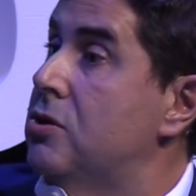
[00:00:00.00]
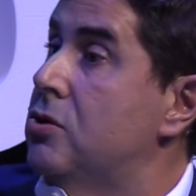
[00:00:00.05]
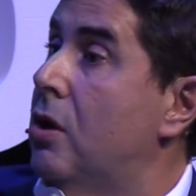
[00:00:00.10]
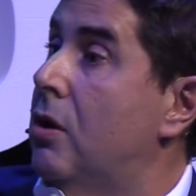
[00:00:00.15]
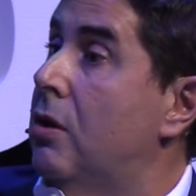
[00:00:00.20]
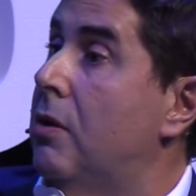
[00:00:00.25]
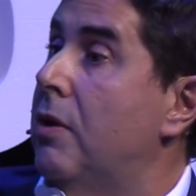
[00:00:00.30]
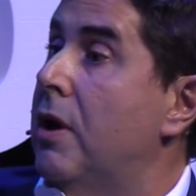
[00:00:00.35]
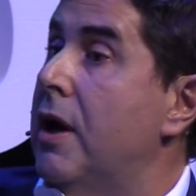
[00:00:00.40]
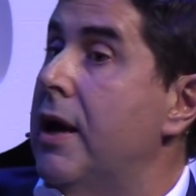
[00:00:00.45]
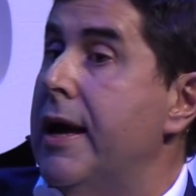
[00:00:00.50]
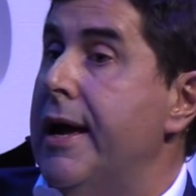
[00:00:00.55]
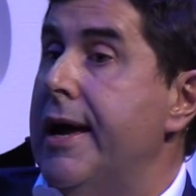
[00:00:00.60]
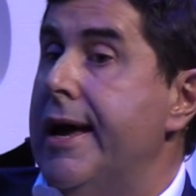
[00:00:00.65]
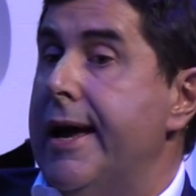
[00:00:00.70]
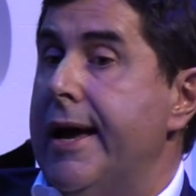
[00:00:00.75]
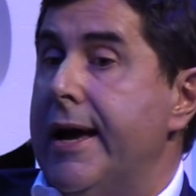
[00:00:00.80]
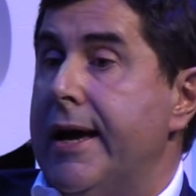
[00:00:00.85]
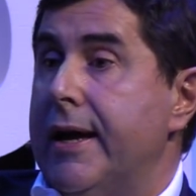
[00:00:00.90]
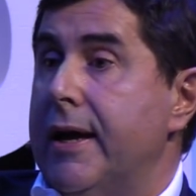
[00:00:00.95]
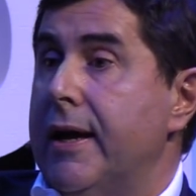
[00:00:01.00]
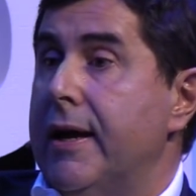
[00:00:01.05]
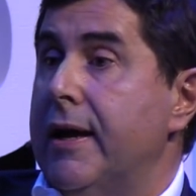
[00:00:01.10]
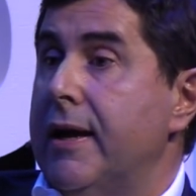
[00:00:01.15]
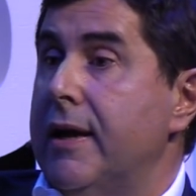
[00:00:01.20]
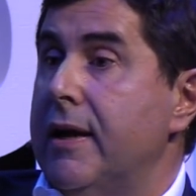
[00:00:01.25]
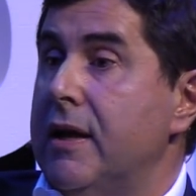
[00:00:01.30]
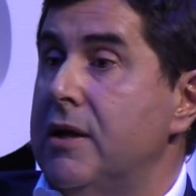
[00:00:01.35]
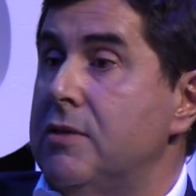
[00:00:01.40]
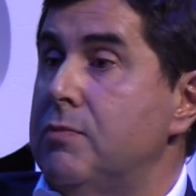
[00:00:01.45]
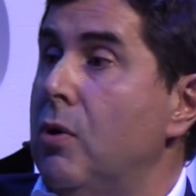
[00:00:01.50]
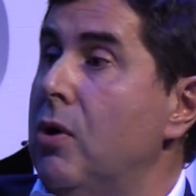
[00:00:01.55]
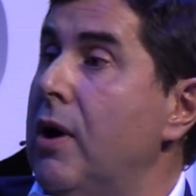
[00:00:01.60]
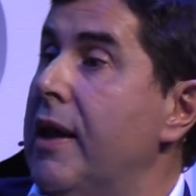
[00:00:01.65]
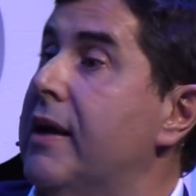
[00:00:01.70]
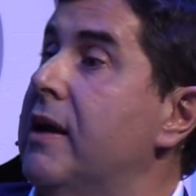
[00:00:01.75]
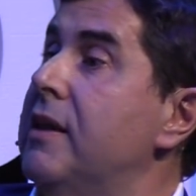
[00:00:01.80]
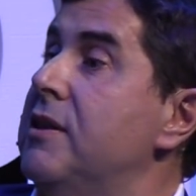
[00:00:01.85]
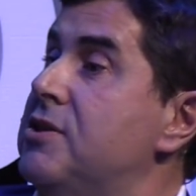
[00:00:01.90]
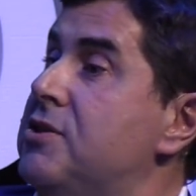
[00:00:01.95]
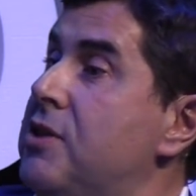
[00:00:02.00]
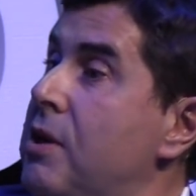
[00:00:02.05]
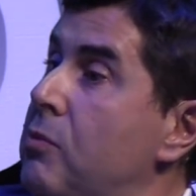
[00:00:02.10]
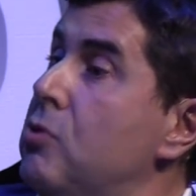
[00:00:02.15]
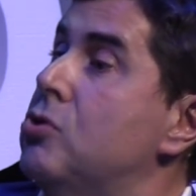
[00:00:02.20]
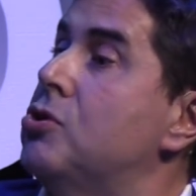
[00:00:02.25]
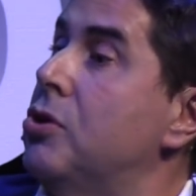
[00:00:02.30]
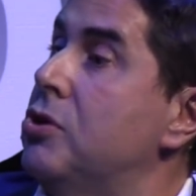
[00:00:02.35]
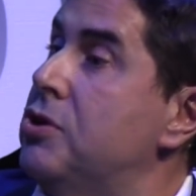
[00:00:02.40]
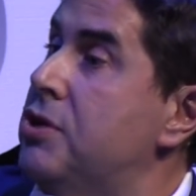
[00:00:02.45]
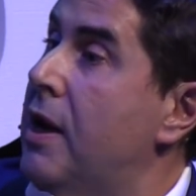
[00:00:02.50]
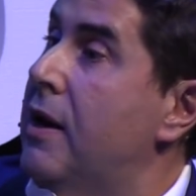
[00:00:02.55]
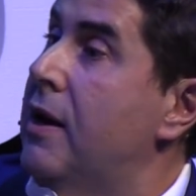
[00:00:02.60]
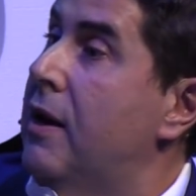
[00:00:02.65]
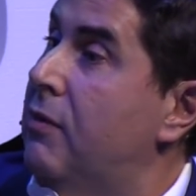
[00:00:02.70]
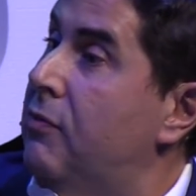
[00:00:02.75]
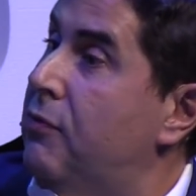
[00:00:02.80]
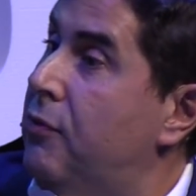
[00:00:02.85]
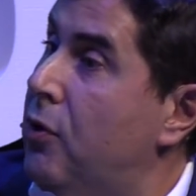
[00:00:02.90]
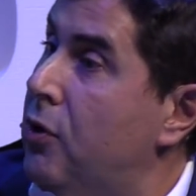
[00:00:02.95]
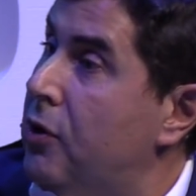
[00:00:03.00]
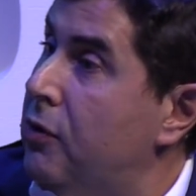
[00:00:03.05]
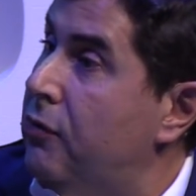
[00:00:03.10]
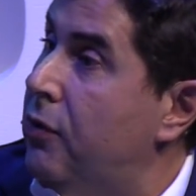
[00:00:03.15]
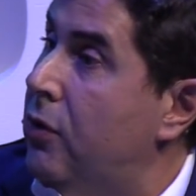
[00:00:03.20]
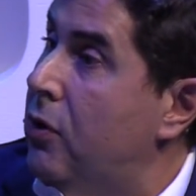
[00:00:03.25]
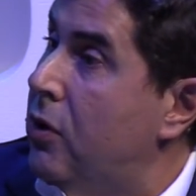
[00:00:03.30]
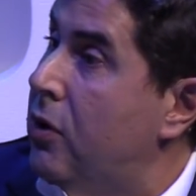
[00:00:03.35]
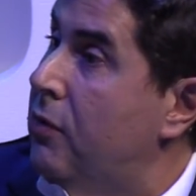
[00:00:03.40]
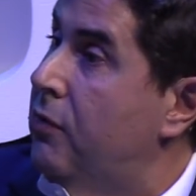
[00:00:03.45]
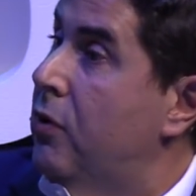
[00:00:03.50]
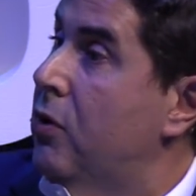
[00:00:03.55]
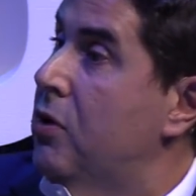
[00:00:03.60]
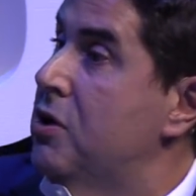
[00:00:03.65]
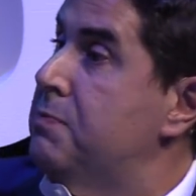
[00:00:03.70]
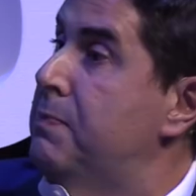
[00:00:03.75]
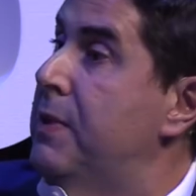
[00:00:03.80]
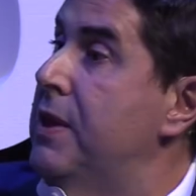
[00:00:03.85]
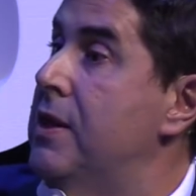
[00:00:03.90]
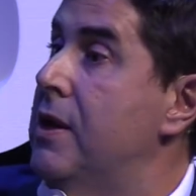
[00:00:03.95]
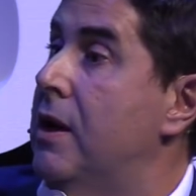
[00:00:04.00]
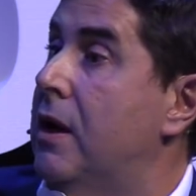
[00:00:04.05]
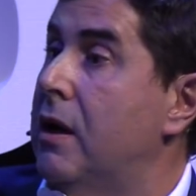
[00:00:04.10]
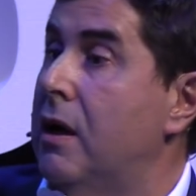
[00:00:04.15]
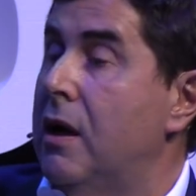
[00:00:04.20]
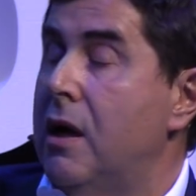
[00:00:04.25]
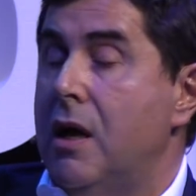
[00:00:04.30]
So It's more like a distribution channel for Expedia.